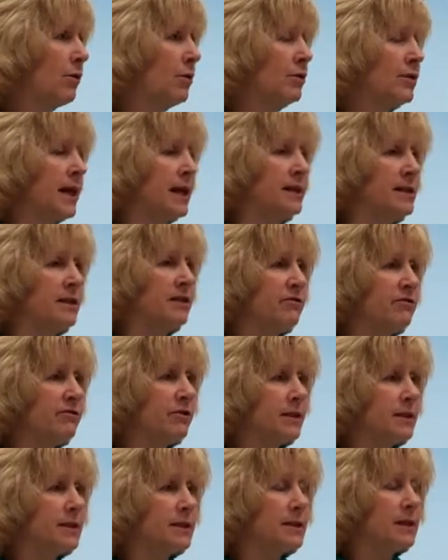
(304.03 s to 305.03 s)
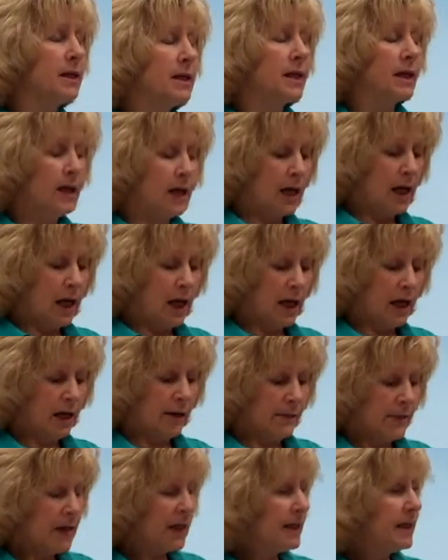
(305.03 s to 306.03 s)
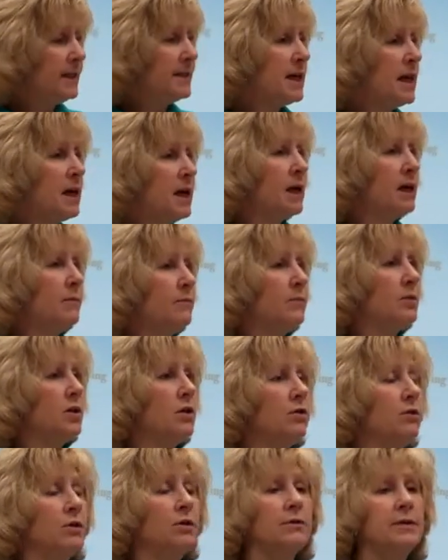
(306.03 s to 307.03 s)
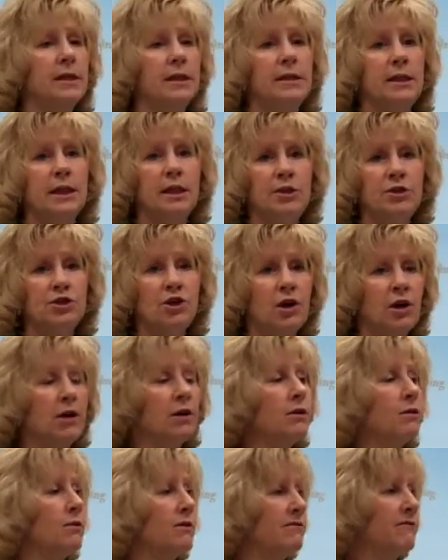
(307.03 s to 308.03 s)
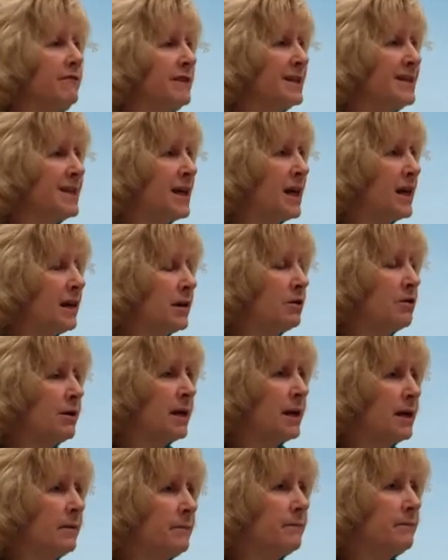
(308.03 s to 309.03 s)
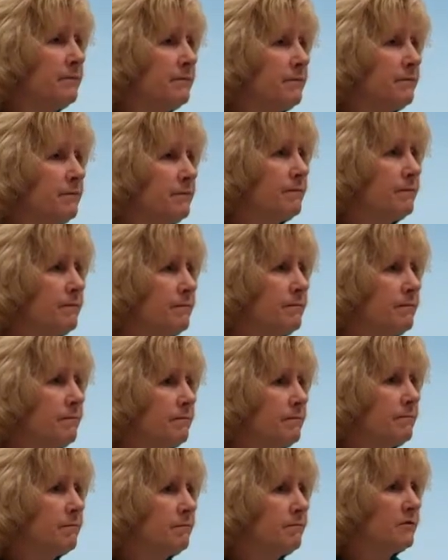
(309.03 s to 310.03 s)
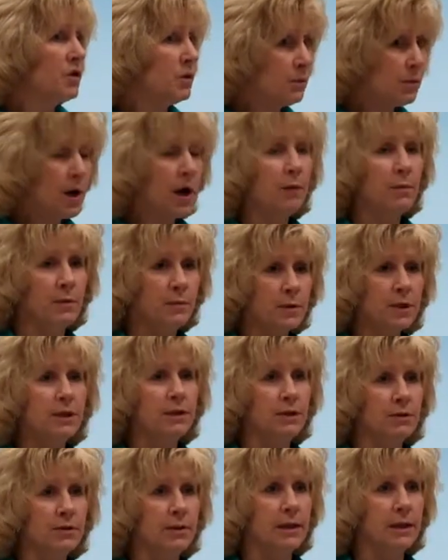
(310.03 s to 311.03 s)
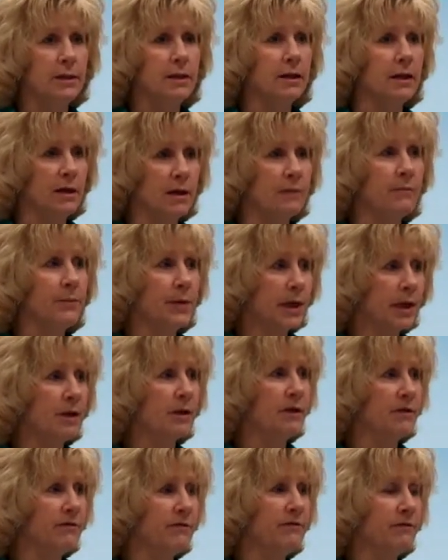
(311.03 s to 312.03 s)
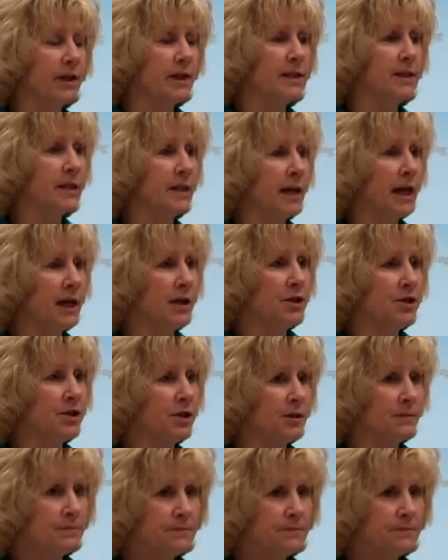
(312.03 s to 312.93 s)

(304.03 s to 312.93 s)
are they different. Anytime you use a T-chart or a Venn diagram, you're probably doing a comparative investigation.